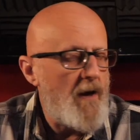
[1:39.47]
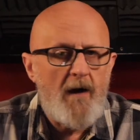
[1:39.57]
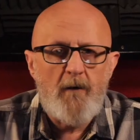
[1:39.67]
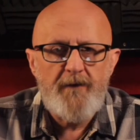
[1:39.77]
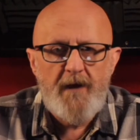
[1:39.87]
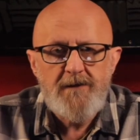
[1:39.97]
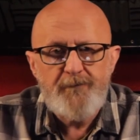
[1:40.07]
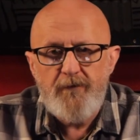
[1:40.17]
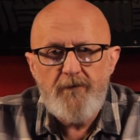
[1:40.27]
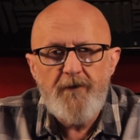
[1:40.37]
with the
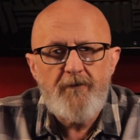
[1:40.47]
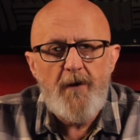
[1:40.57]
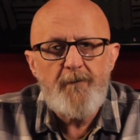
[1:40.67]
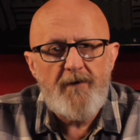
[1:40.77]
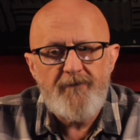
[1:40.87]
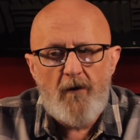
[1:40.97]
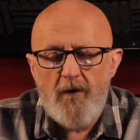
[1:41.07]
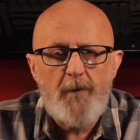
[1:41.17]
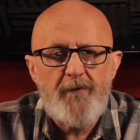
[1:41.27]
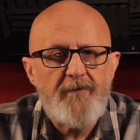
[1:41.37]
Explorer grip, I've got a
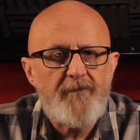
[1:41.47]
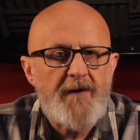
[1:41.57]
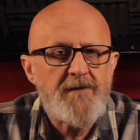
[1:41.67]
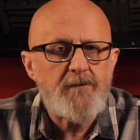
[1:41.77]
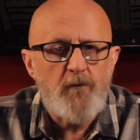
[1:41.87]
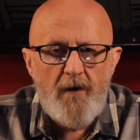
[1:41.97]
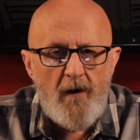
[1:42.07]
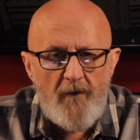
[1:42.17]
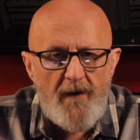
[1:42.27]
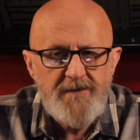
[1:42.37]
couple of Insta1
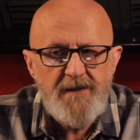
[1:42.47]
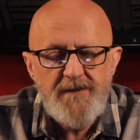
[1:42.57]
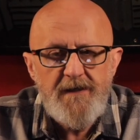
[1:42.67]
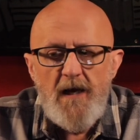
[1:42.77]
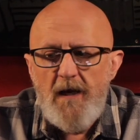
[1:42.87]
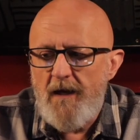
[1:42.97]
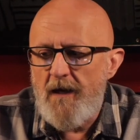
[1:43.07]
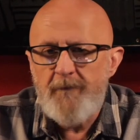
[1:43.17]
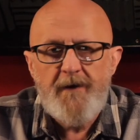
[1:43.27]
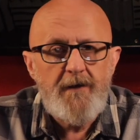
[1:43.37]
RSs
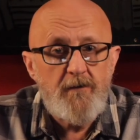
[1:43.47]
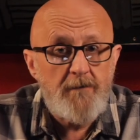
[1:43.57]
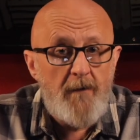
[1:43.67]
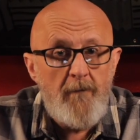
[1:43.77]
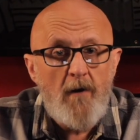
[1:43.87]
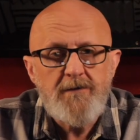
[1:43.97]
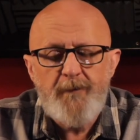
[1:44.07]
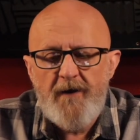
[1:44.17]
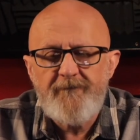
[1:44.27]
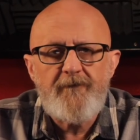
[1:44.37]
that I use on my
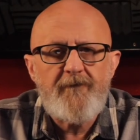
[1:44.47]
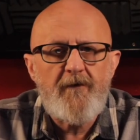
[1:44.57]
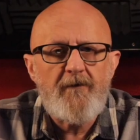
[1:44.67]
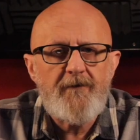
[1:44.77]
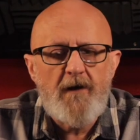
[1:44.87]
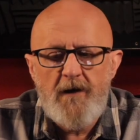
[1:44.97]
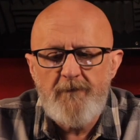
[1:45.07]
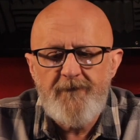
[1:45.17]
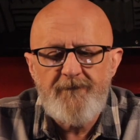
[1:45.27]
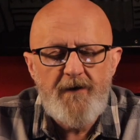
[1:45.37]
motorbike
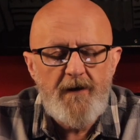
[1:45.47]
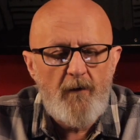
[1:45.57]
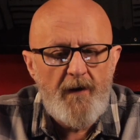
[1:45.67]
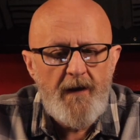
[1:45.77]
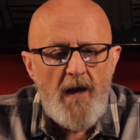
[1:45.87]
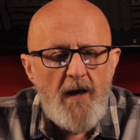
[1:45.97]
for videoing.